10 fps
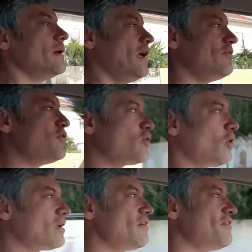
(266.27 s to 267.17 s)
If you've
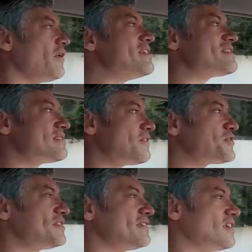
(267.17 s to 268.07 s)
got a very stiff
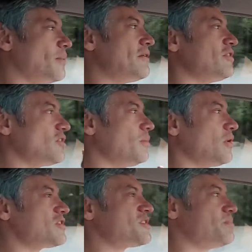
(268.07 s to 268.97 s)
setup, every time
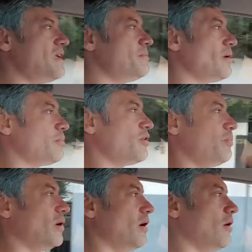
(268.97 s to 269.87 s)
you've got a speed bump or a
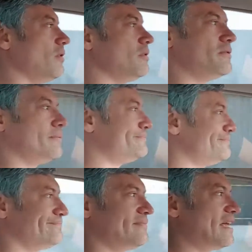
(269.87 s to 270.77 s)

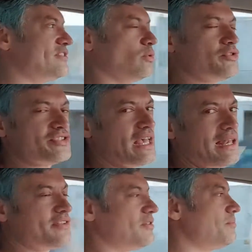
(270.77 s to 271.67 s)
pothole, that's your
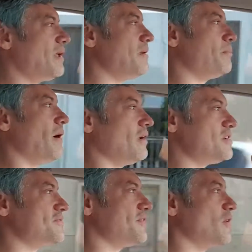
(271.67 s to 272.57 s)
skeleton being
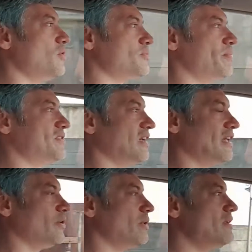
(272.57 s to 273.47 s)
punished for no
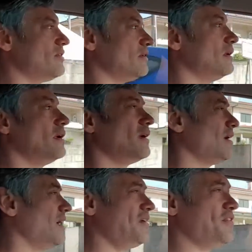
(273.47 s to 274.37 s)
particular
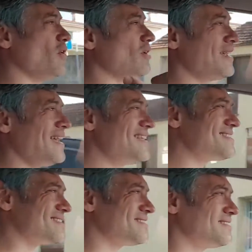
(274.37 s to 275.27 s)
reason. And if you've got
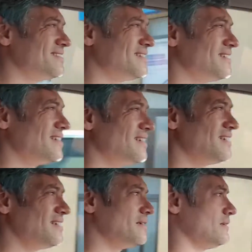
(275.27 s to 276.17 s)
kids,
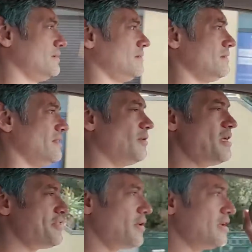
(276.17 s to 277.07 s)
they'll
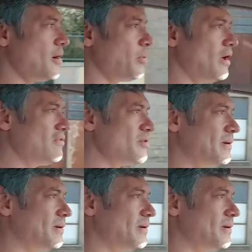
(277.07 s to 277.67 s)
be throwing up all over the